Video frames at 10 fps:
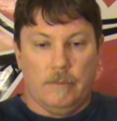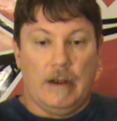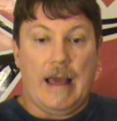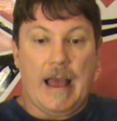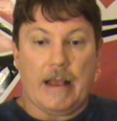
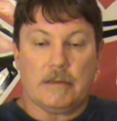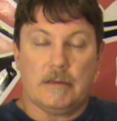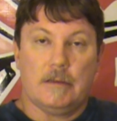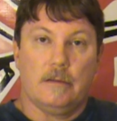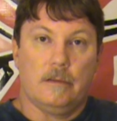
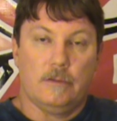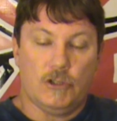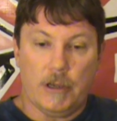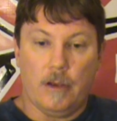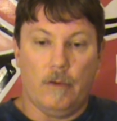Relax.
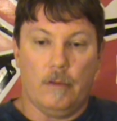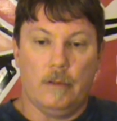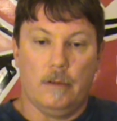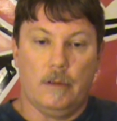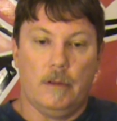Chill.
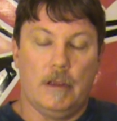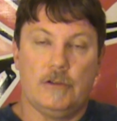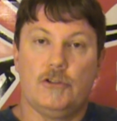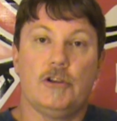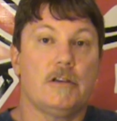
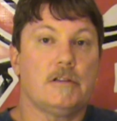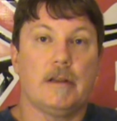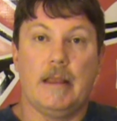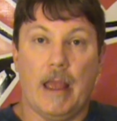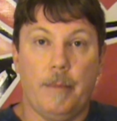It's just
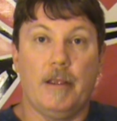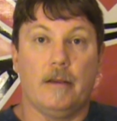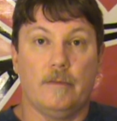a gaming